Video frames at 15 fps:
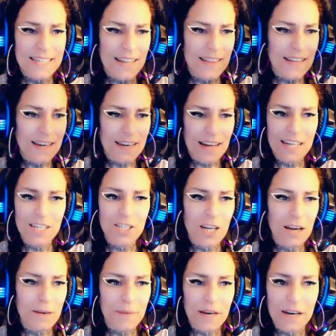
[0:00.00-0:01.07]
deadly
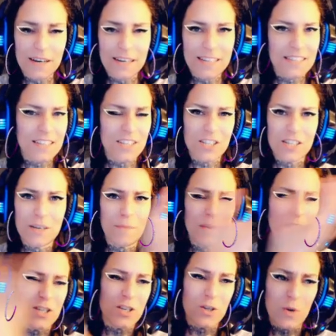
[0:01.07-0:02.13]
nightshade berries and just a
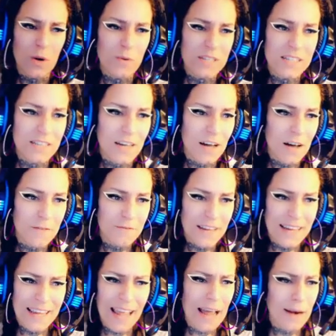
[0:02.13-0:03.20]
bunch of gross stuff
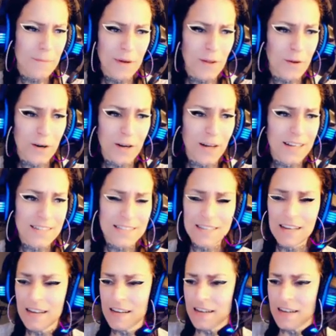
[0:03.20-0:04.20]
like caterpillar guts,